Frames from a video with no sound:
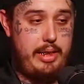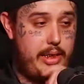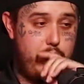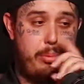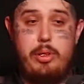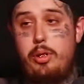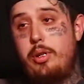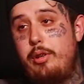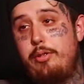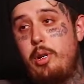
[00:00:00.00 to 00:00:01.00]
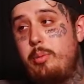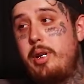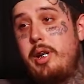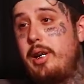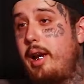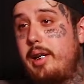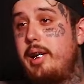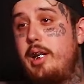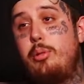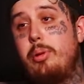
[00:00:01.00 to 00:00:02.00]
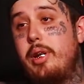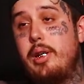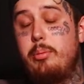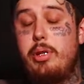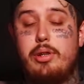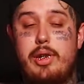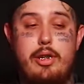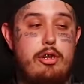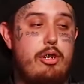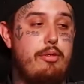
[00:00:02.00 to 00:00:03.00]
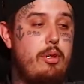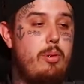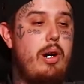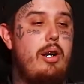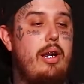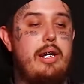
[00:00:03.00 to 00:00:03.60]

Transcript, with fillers: Digi's been doing it for a minute. Like he's been in the music industry for a while.